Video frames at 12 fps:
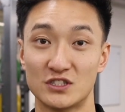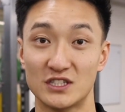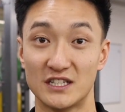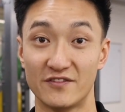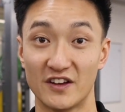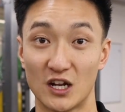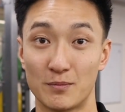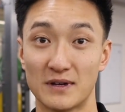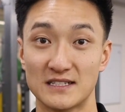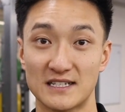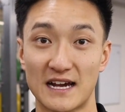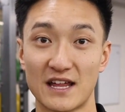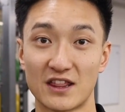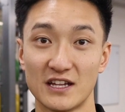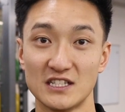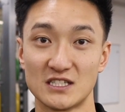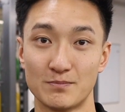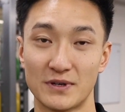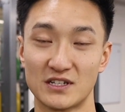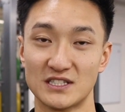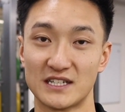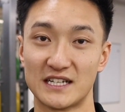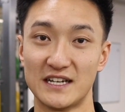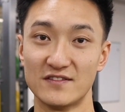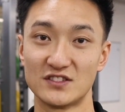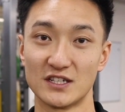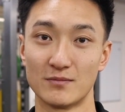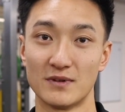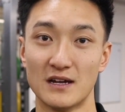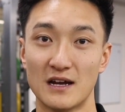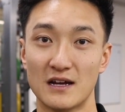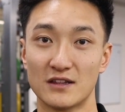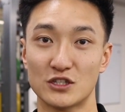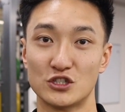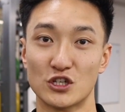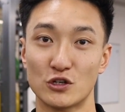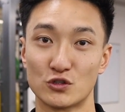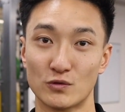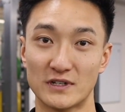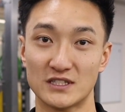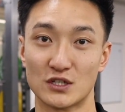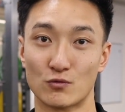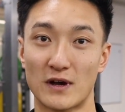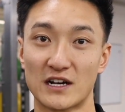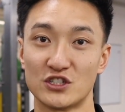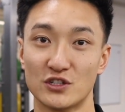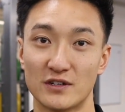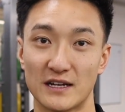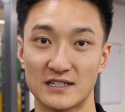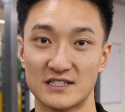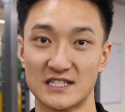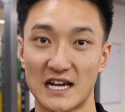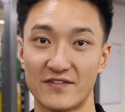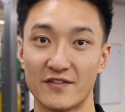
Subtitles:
to develop as athletes because it gives them the social interaction and safe